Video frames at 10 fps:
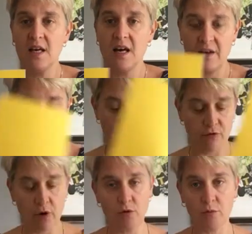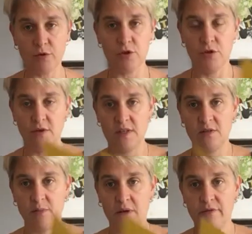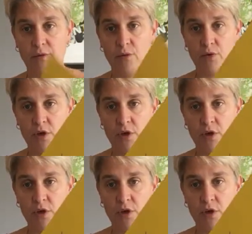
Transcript: have a grown-up to do this bit for